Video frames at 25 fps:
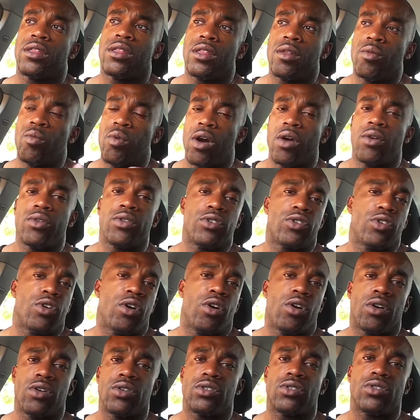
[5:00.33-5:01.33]
The world is
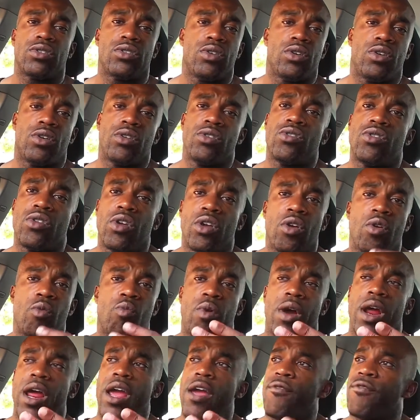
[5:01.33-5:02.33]
yours. You can do
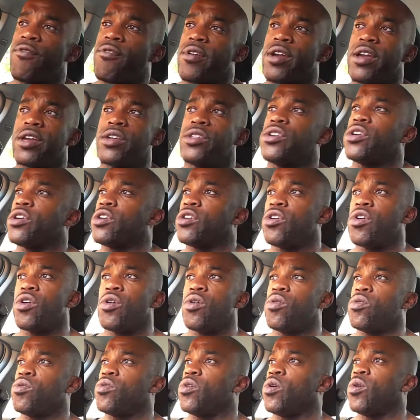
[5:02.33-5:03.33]
whatever it is that
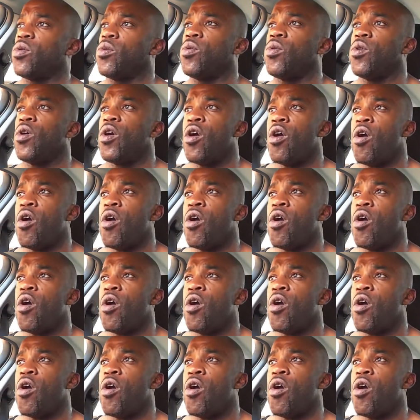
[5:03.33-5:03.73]
you